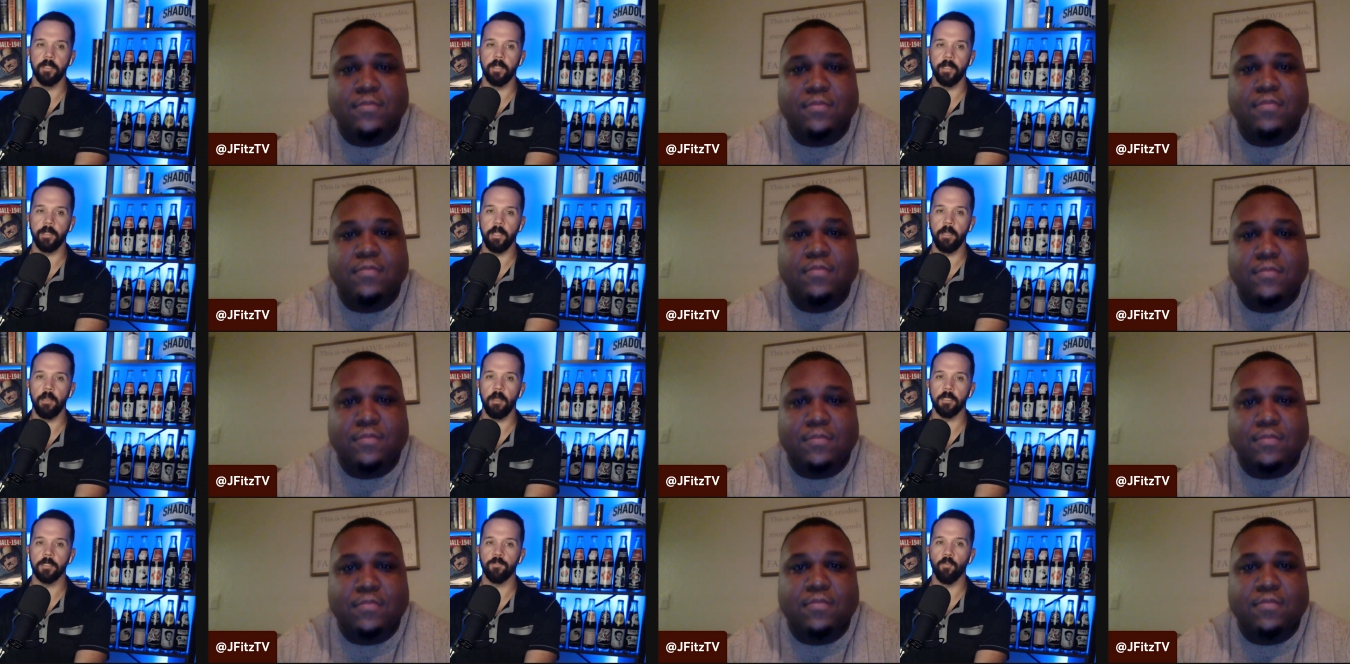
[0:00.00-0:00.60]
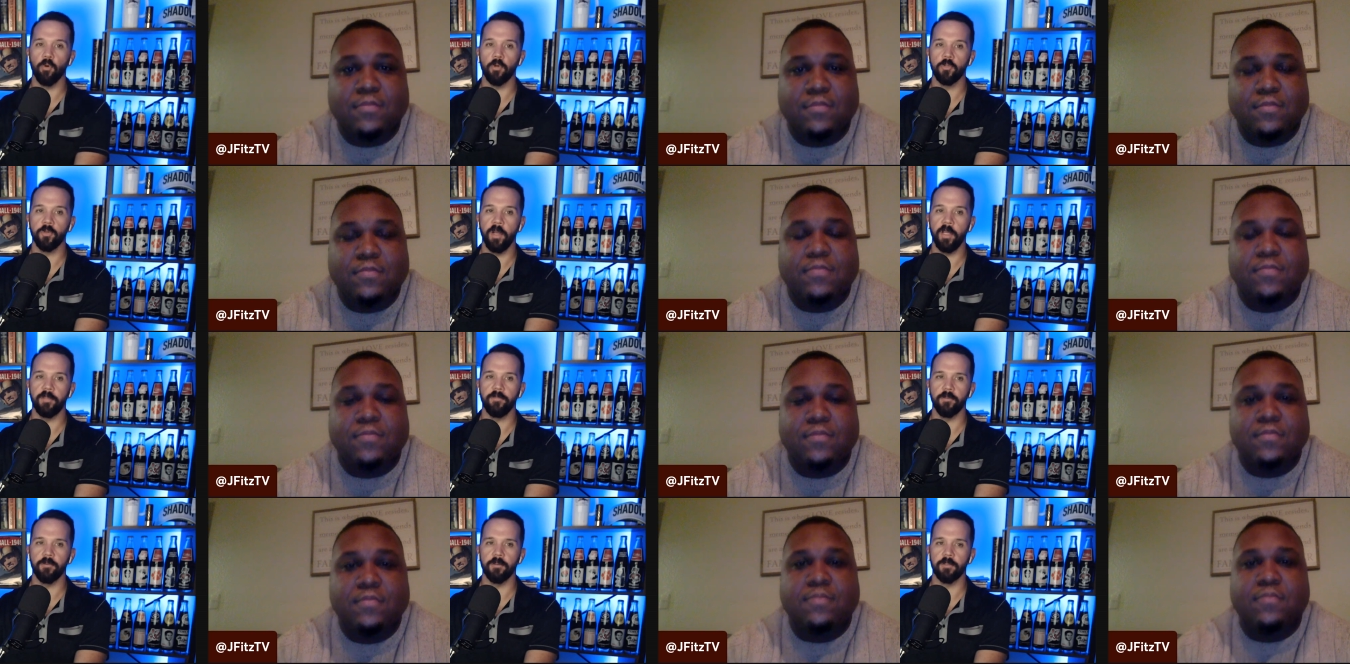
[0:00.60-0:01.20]
Speaker 1: They lost more
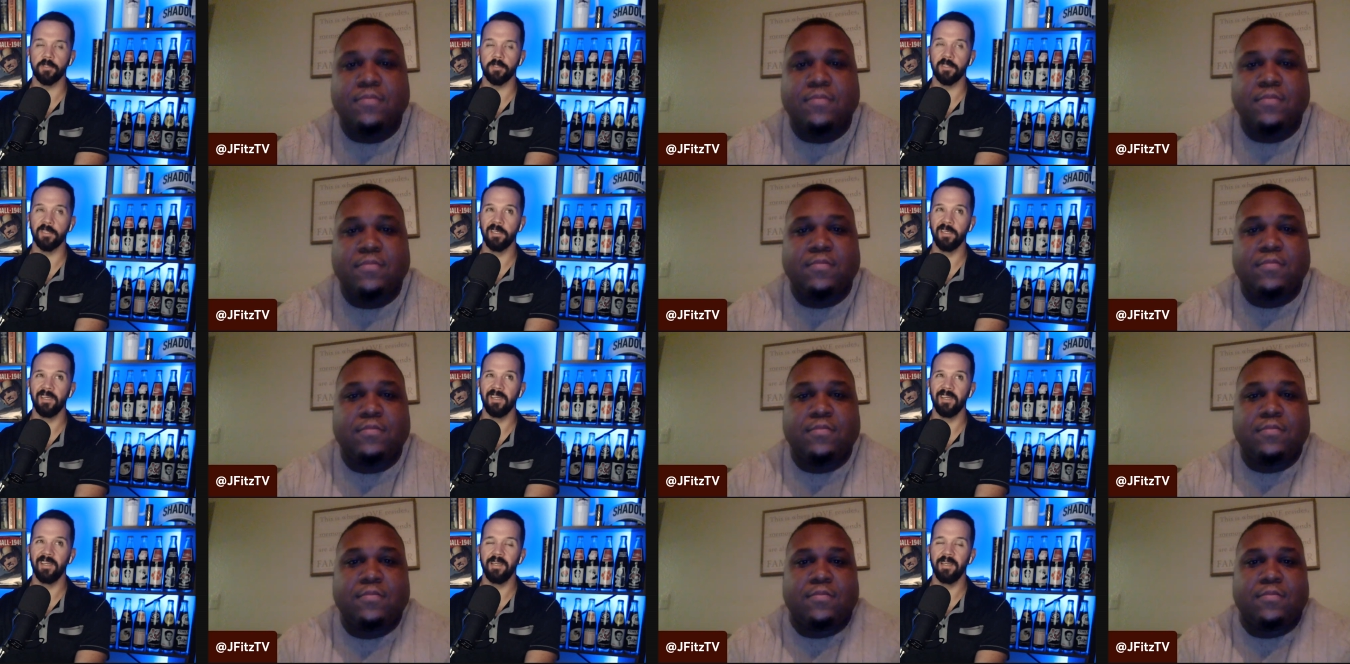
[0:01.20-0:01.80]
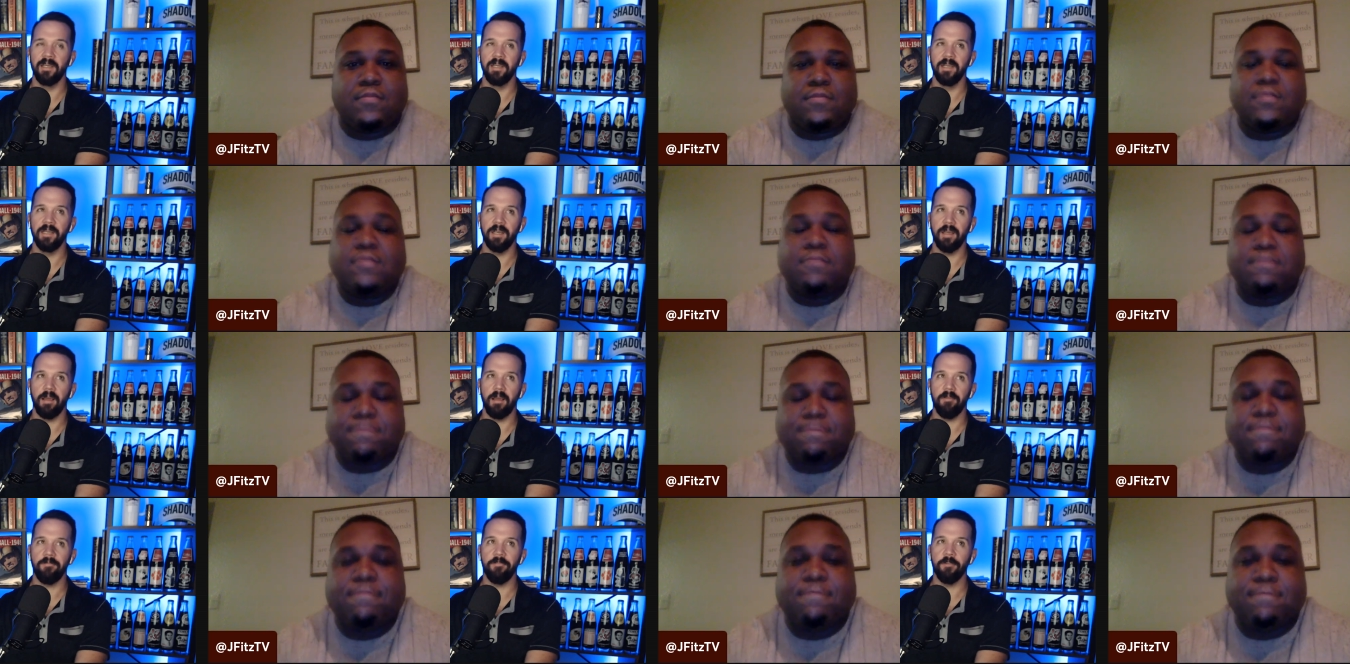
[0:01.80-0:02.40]
transfers.
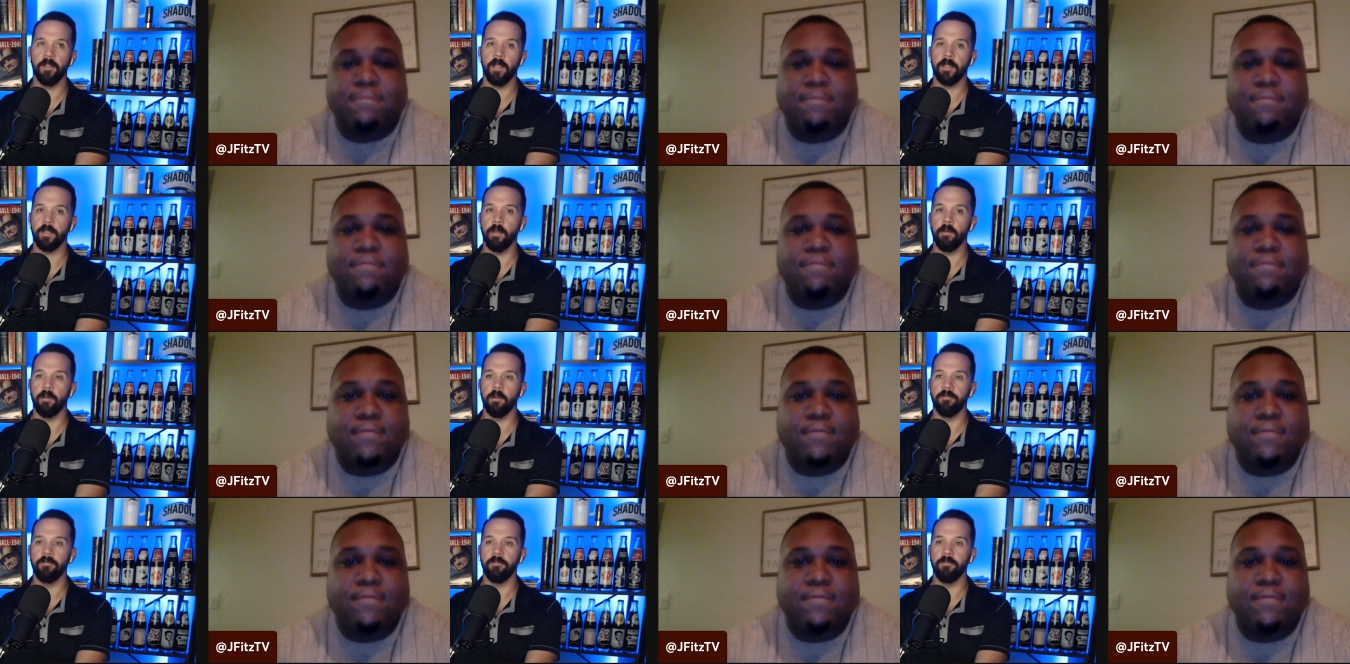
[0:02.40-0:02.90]
I feel like that would